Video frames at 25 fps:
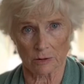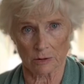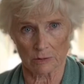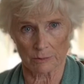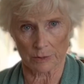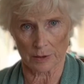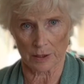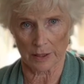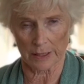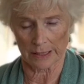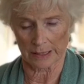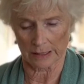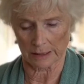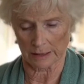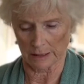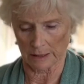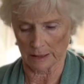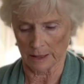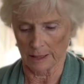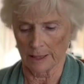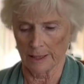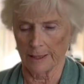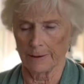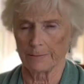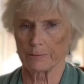bridle.
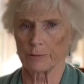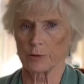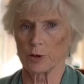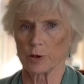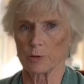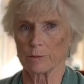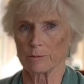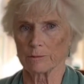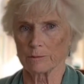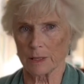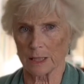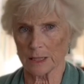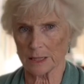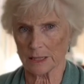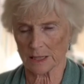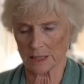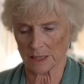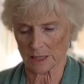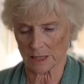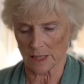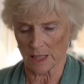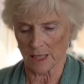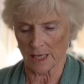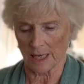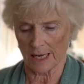You must
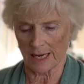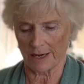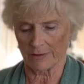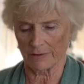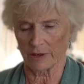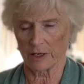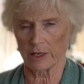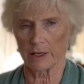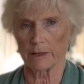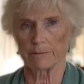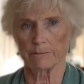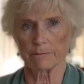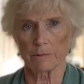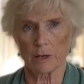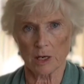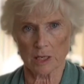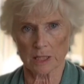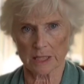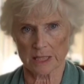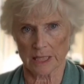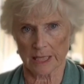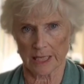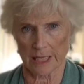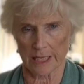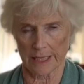have a
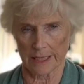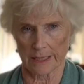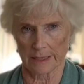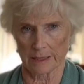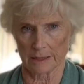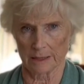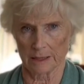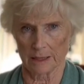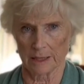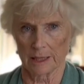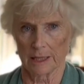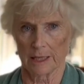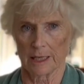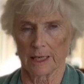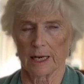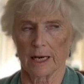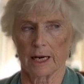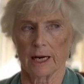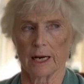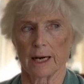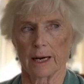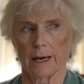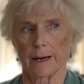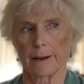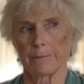martingale.
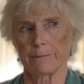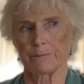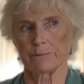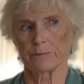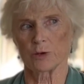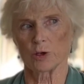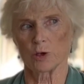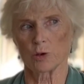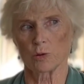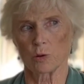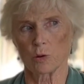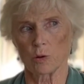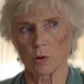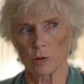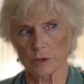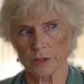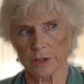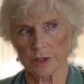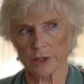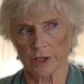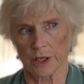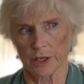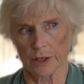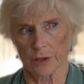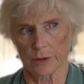You
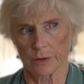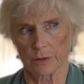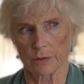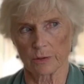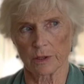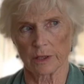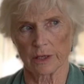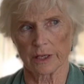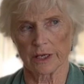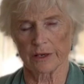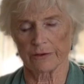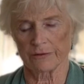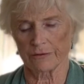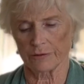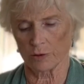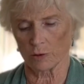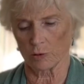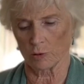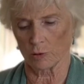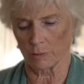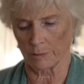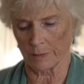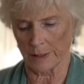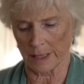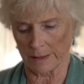also, if you're
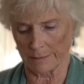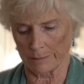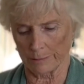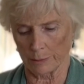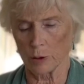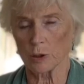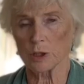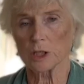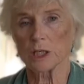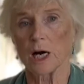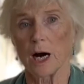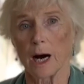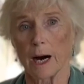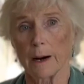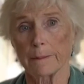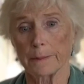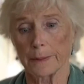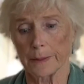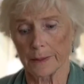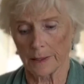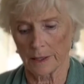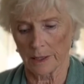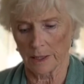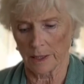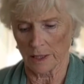being put up,
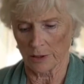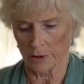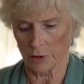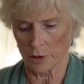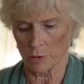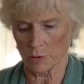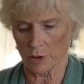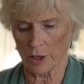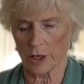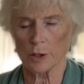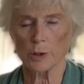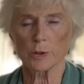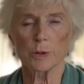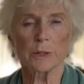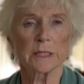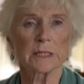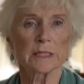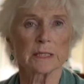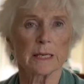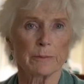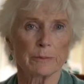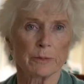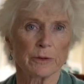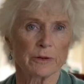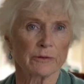you go to a separate